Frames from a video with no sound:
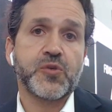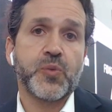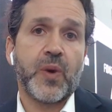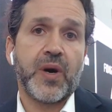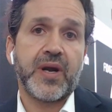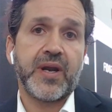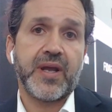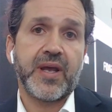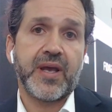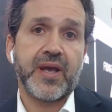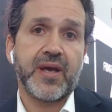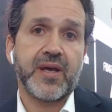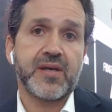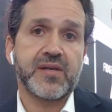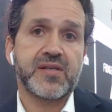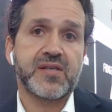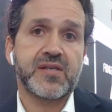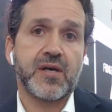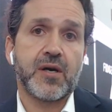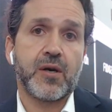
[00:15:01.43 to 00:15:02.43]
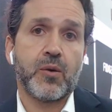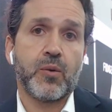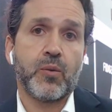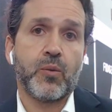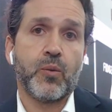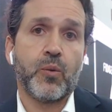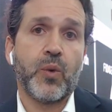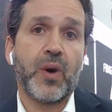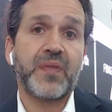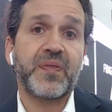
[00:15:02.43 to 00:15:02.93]
one is
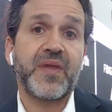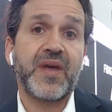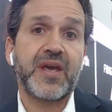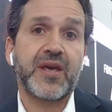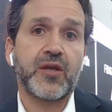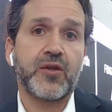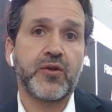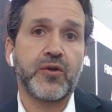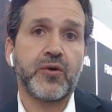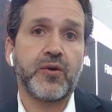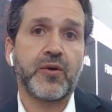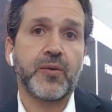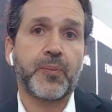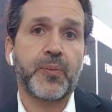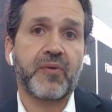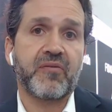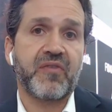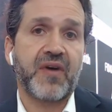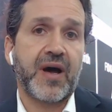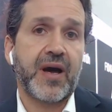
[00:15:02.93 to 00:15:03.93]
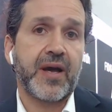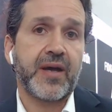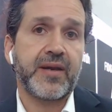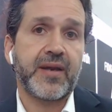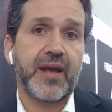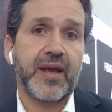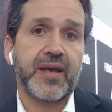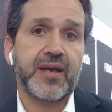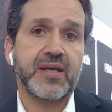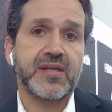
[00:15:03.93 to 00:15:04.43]
what they can do to provide
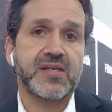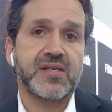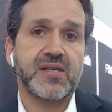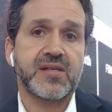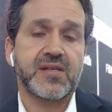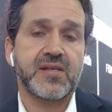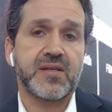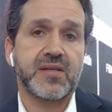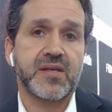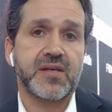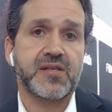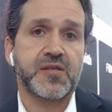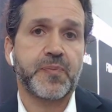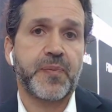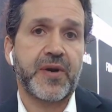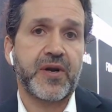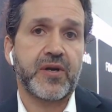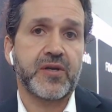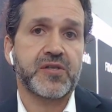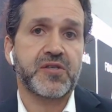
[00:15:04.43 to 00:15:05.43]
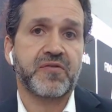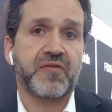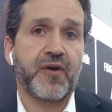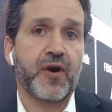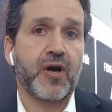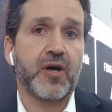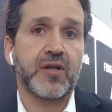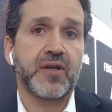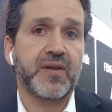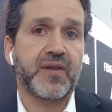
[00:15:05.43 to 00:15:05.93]
a consistent experience for
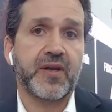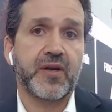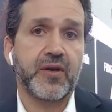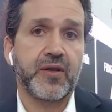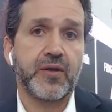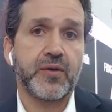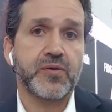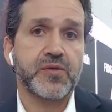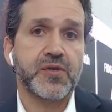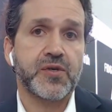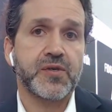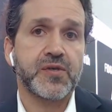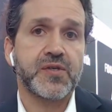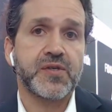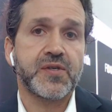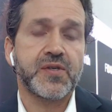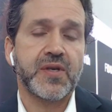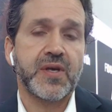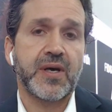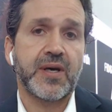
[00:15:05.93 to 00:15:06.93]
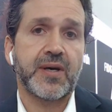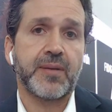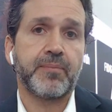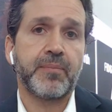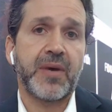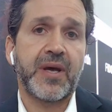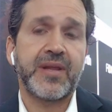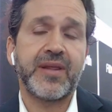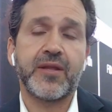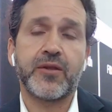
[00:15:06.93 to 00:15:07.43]
all of their users.
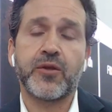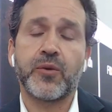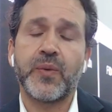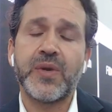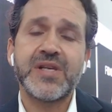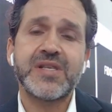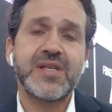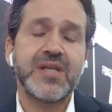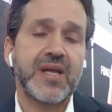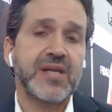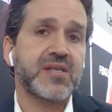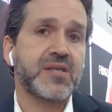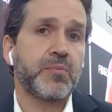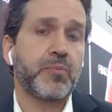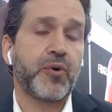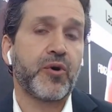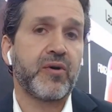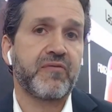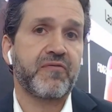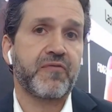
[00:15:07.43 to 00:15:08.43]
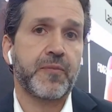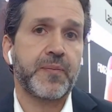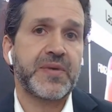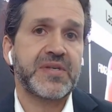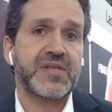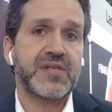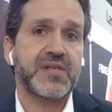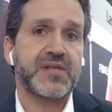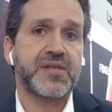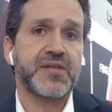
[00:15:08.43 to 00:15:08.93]
And the reason that's important for
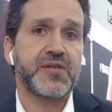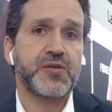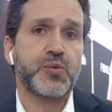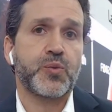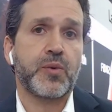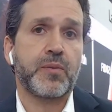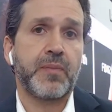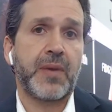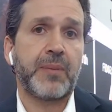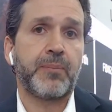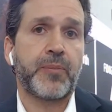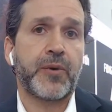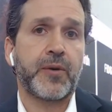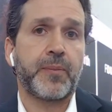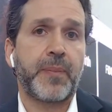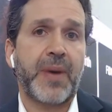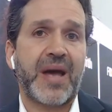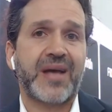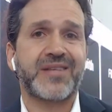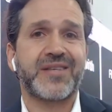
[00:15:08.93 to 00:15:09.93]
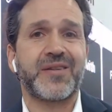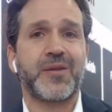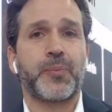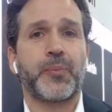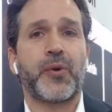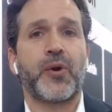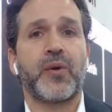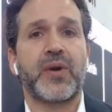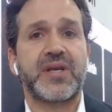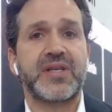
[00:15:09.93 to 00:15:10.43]
businesses, remember back to the
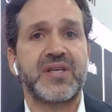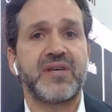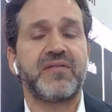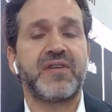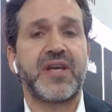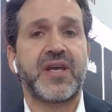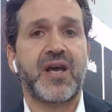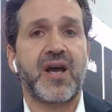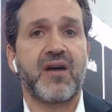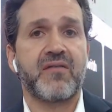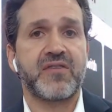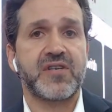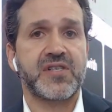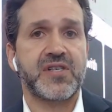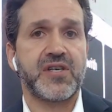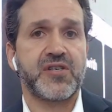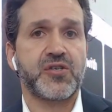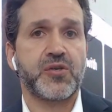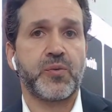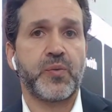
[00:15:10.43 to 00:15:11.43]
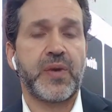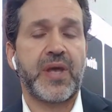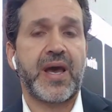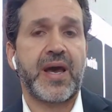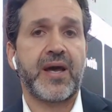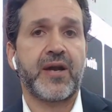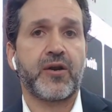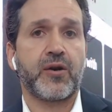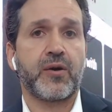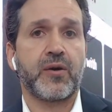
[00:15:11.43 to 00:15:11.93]
productivity conversation we
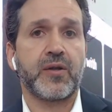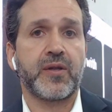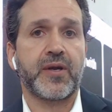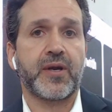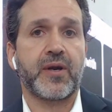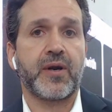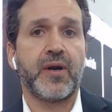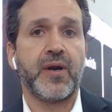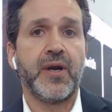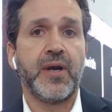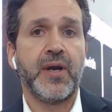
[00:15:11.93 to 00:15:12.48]
had earlier.